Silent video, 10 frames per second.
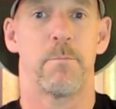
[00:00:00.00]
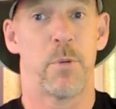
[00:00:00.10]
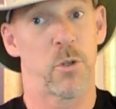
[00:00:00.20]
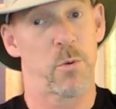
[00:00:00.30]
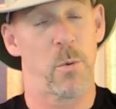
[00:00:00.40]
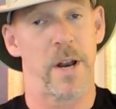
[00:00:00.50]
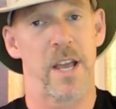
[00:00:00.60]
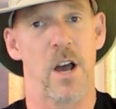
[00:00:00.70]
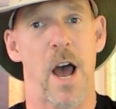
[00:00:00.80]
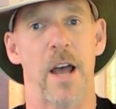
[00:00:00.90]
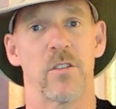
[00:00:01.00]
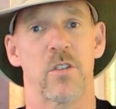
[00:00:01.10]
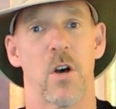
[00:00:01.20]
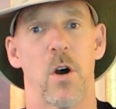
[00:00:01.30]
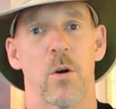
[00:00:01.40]
Boots were what I got.
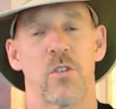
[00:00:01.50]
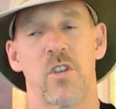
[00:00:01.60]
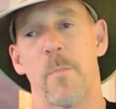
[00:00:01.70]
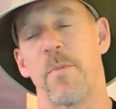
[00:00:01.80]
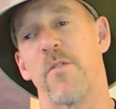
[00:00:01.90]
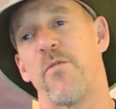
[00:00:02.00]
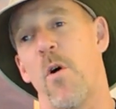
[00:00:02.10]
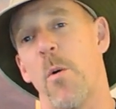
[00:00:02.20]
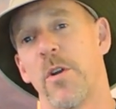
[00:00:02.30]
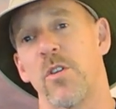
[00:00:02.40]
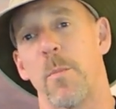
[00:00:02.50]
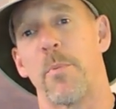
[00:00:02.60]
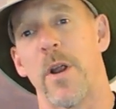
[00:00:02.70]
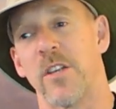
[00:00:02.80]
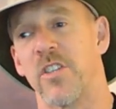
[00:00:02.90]
So jumping forward to
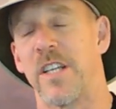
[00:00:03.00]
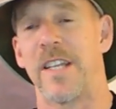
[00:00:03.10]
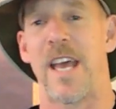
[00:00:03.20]
present